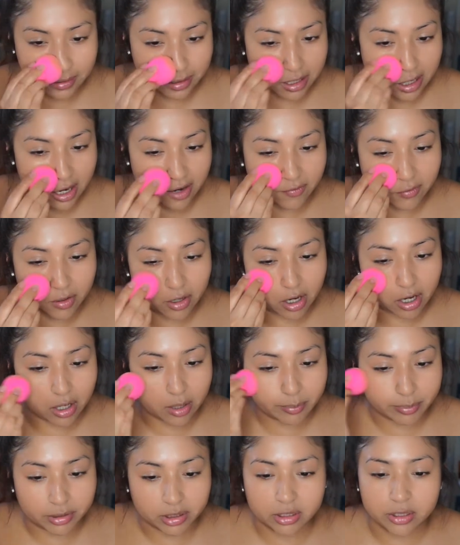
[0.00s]
cover
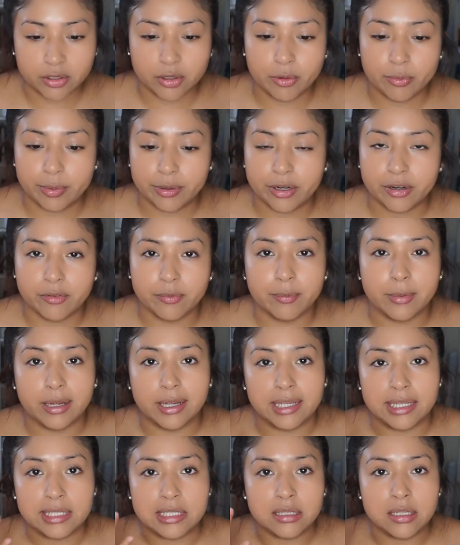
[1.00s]
up a little bit of
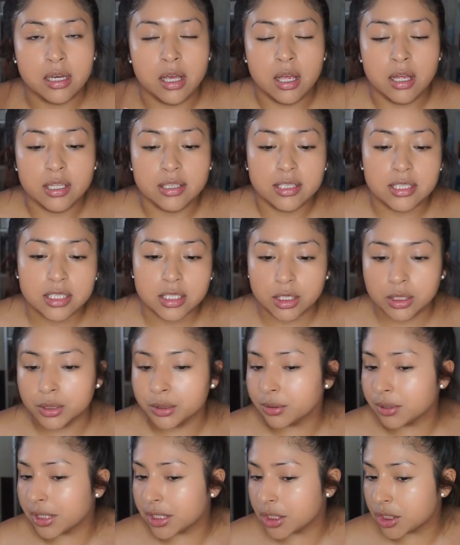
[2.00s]
my
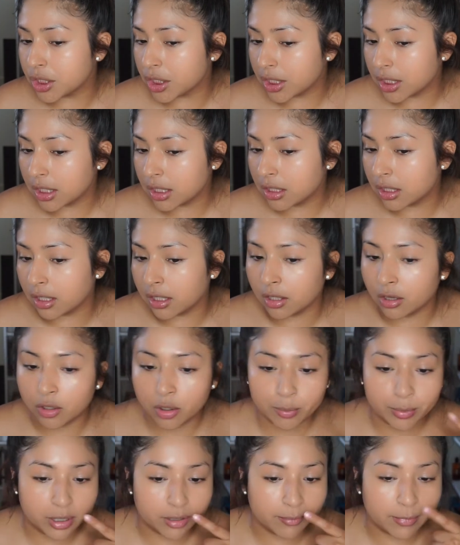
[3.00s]
discoloration and a
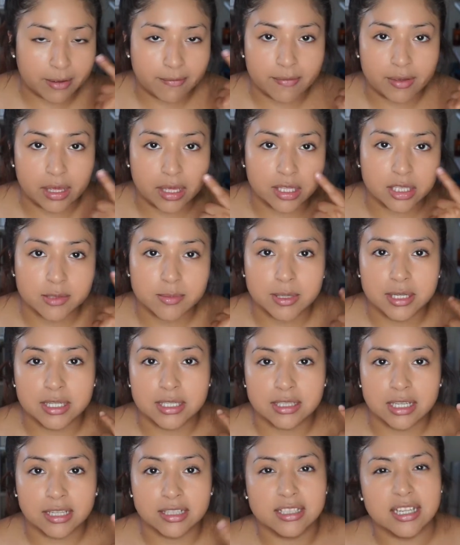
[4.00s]
little bit of my veins,
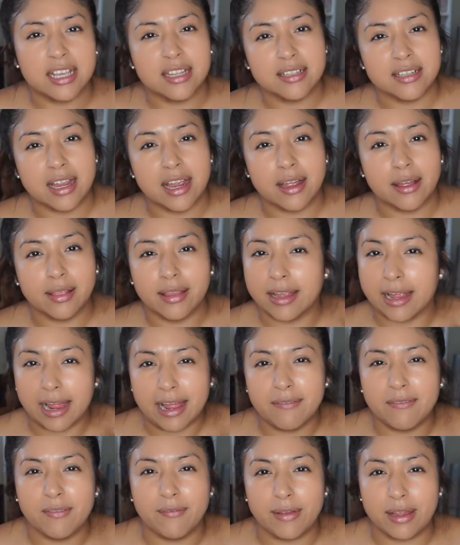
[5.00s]
because I tend to I
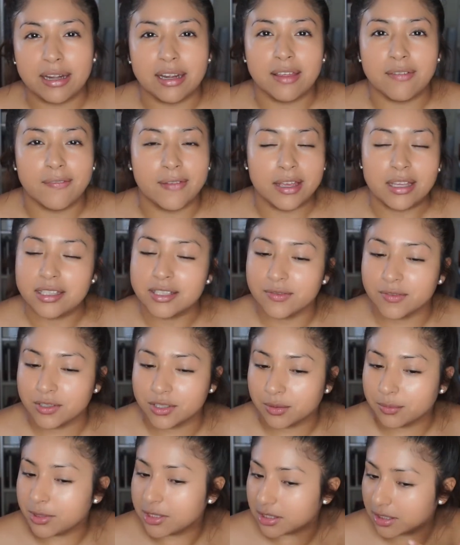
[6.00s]
have a veiny face for
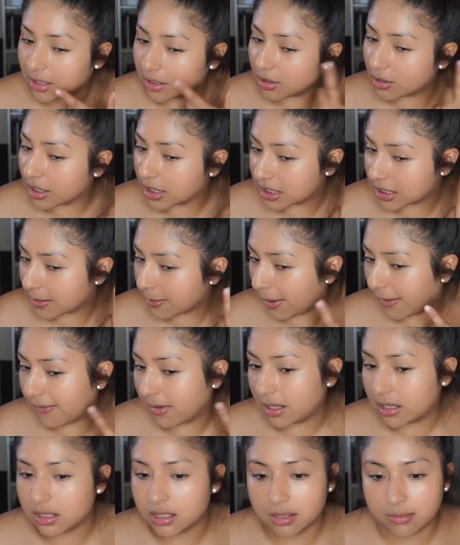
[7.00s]
some reason. Like you can see my
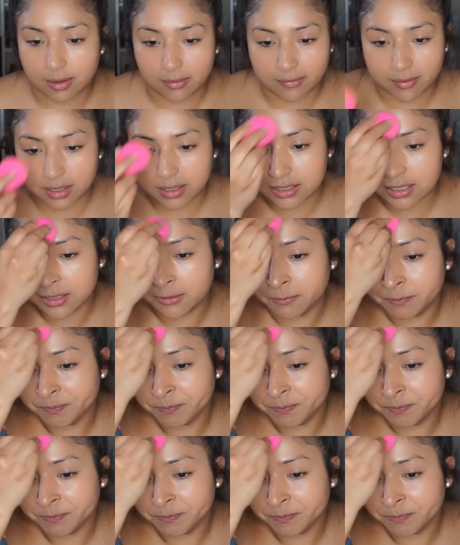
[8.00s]
veins in my face.